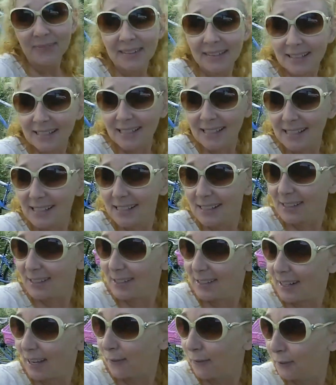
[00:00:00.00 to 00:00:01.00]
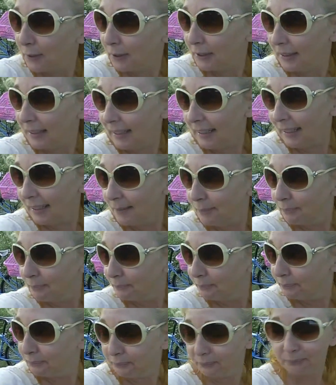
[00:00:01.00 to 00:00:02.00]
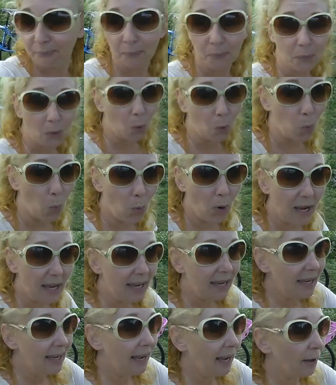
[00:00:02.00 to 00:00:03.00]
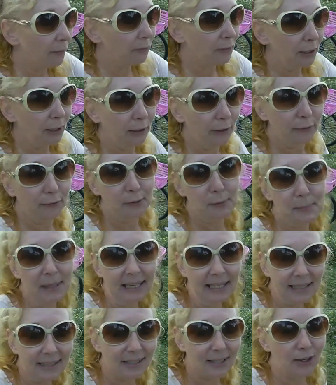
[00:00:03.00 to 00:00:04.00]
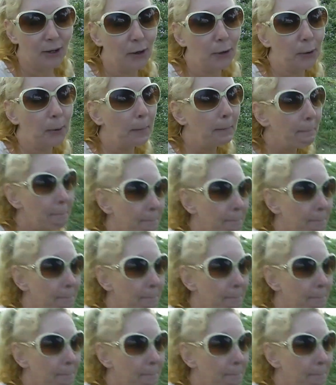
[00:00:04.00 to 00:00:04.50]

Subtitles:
this is definitely way out there for me. So,